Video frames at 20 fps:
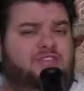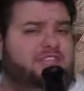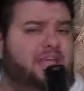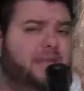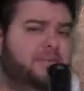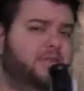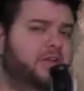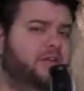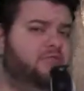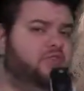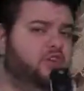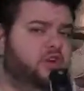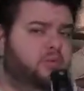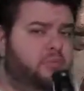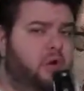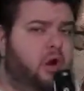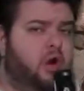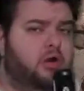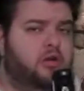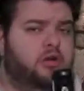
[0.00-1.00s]
same thing for your
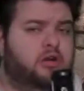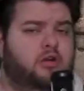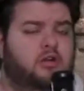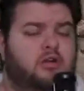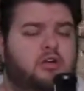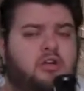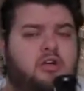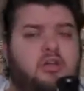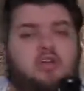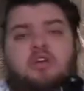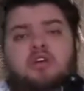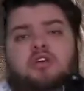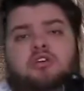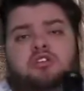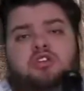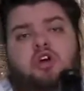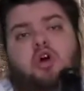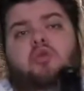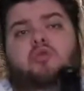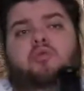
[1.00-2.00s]
partner.
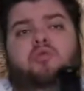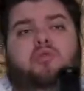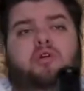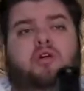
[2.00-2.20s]
So